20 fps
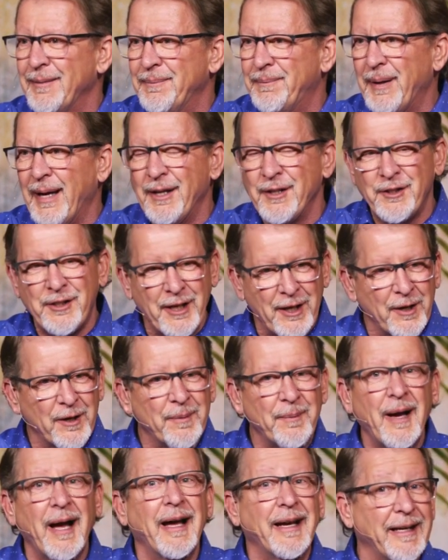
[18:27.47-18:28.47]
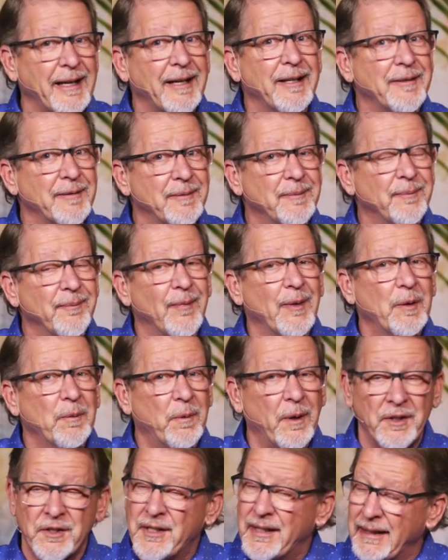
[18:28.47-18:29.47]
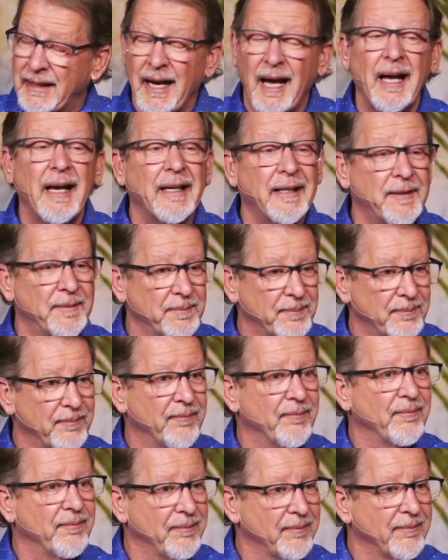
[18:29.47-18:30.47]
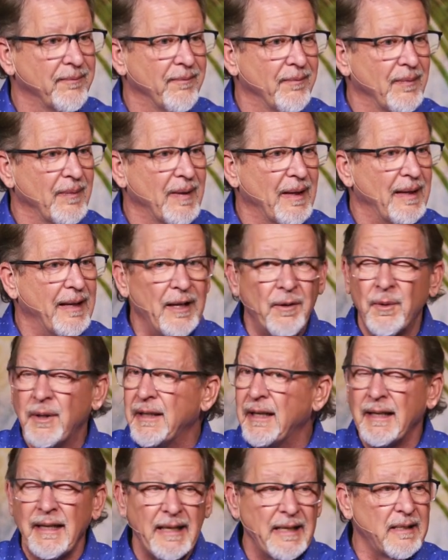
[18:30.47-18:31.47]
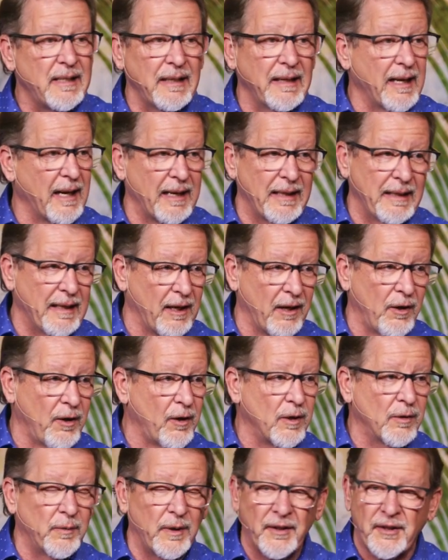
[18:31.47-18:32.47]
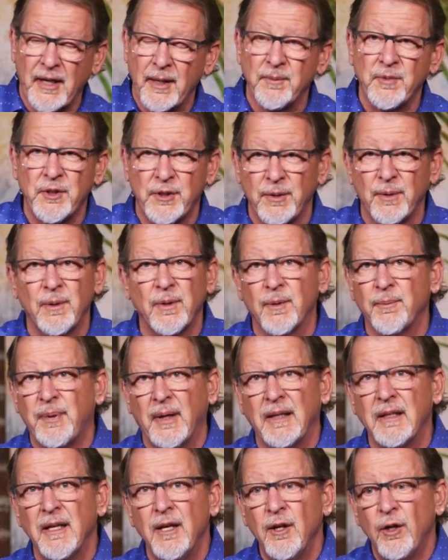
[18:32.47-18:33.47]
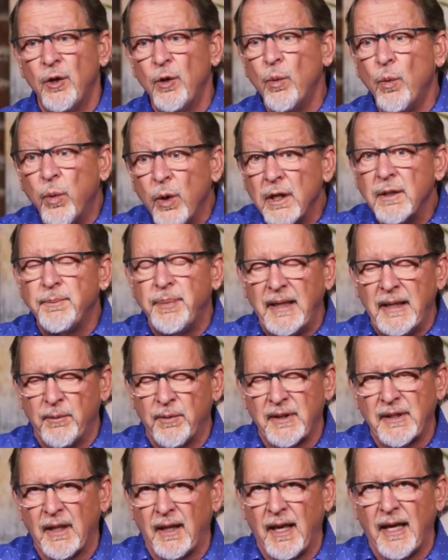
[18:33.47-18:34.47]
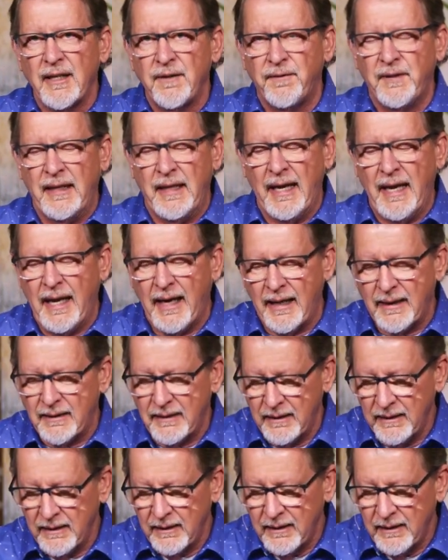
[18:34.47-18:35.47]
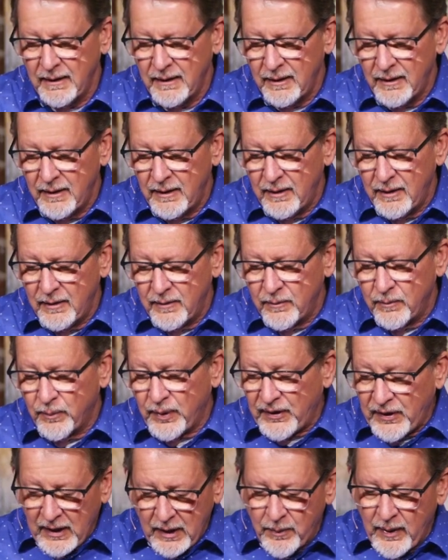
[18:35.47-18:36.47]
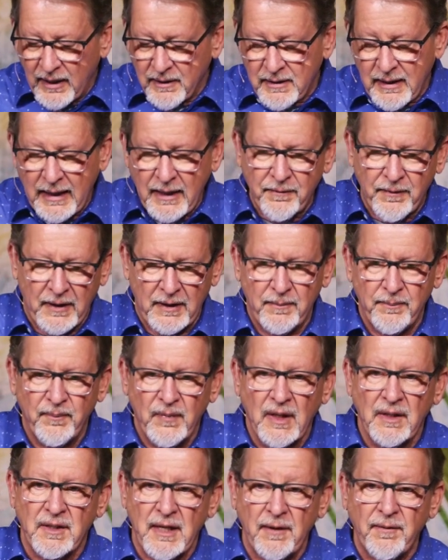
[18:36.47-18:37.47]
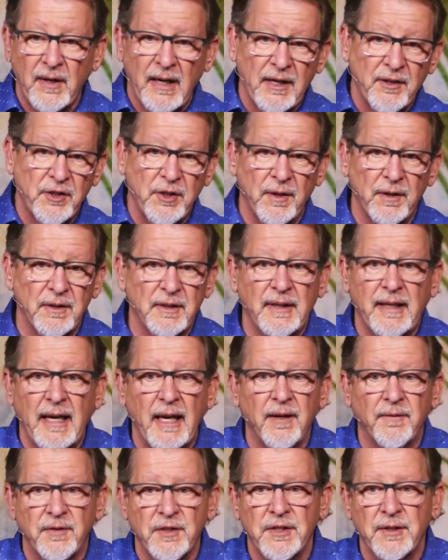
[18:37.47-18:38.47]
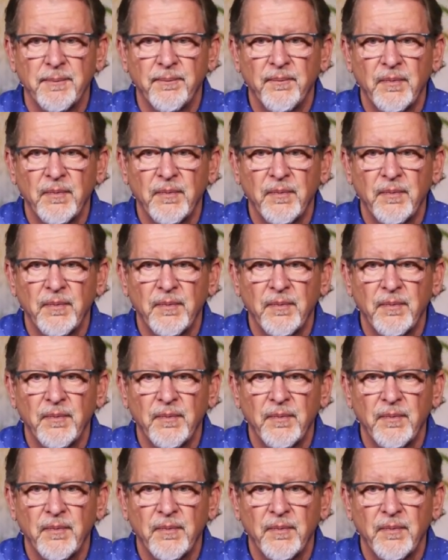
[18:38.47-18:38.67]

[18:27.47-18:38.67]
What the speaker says: But Jeremiah was the guy. He wasn't an easy guy to get along with, I'm sure, but who would be with the life he had? But think about David. David had certain gifts.